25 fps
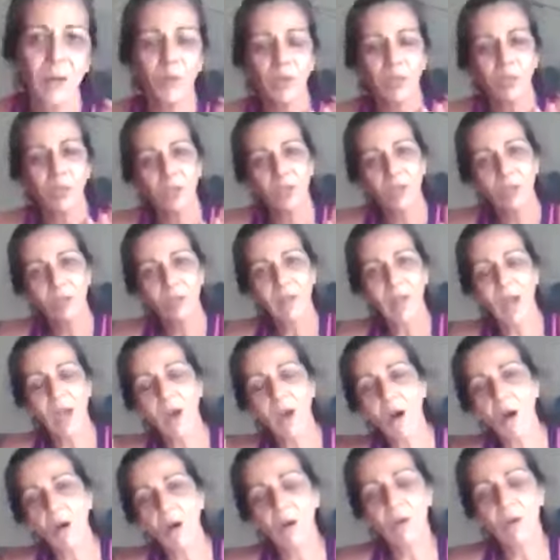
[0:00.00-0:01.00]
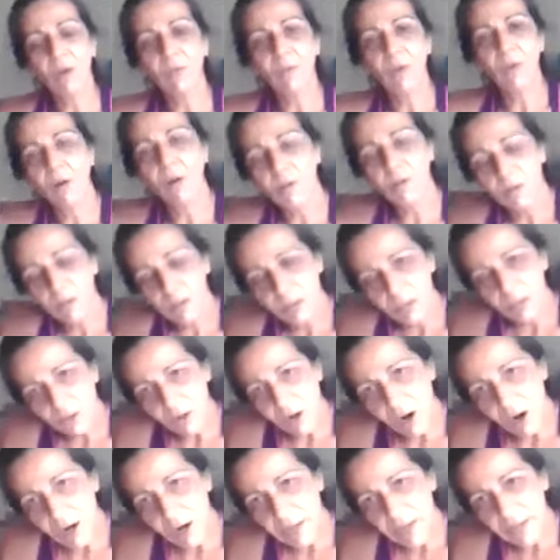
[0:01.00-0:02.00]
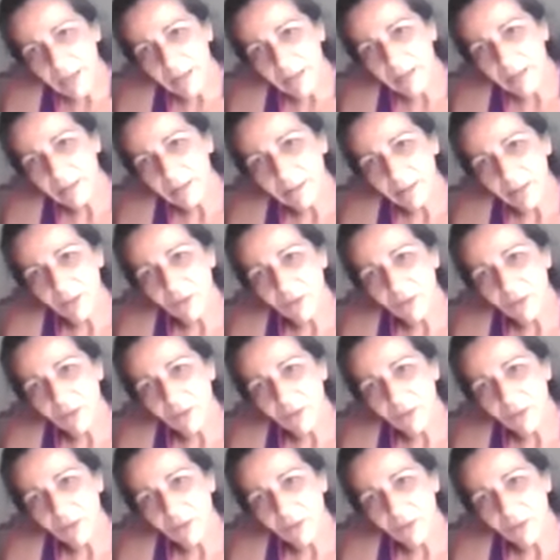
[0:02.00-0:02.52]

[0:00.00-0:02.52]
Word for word: I'm going to do that hollow rock to try and